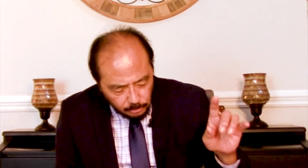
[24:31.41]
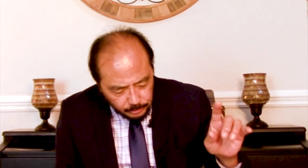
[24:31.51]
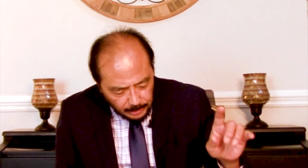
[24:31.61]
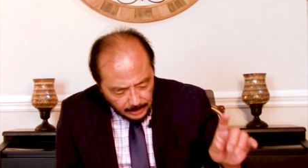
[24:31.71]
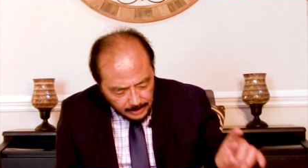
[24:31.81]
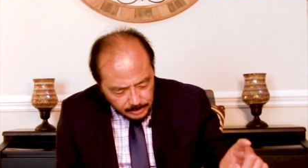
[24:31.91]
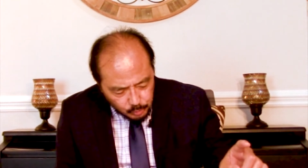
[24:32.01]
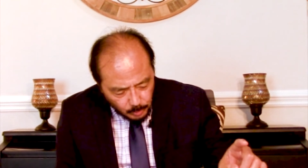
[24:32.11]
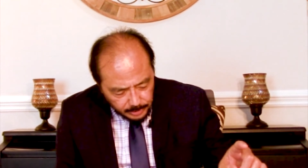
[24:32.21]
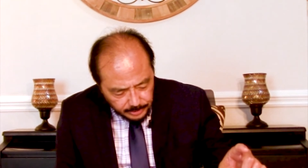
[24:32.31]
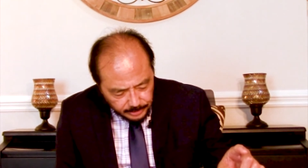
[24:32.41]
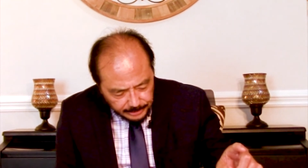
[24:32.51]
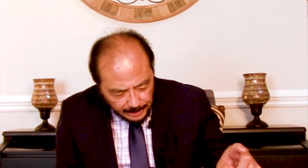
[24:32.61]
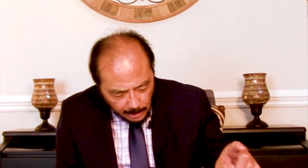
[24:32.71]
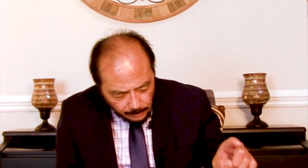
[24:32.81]
tell us whether
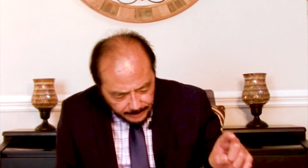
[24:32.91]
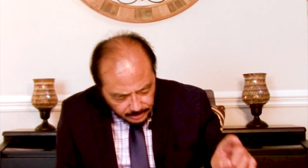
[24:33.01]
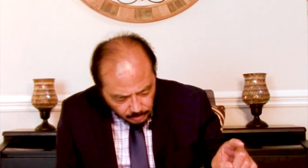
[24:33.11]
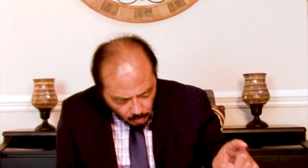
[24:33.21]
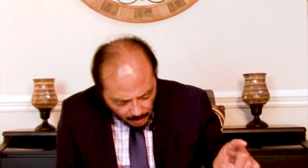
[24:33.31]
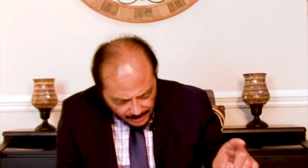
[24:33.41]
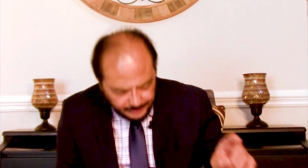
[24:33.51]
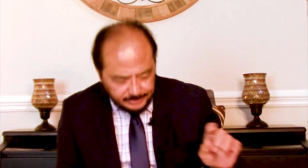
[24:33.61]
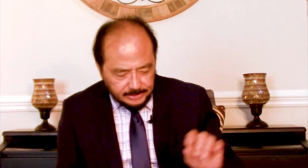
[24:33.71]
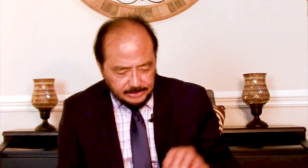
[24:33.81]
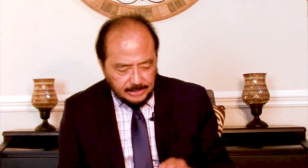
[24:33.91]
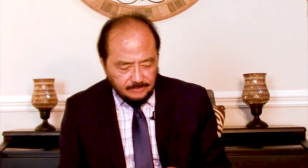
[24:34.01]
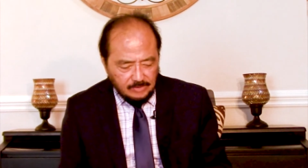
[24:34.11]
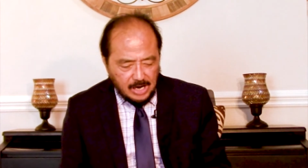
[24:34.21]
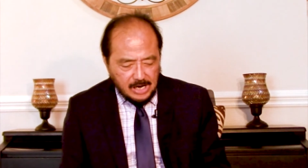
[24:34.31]
thou be the Christ, the Son
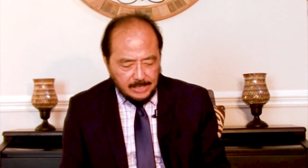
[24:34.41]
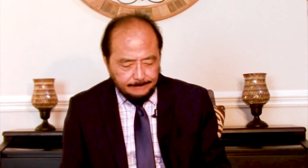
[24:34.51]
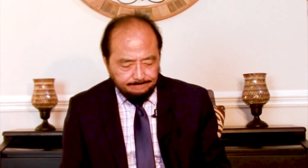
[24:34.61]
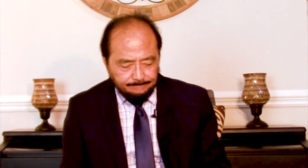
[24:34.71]
of God.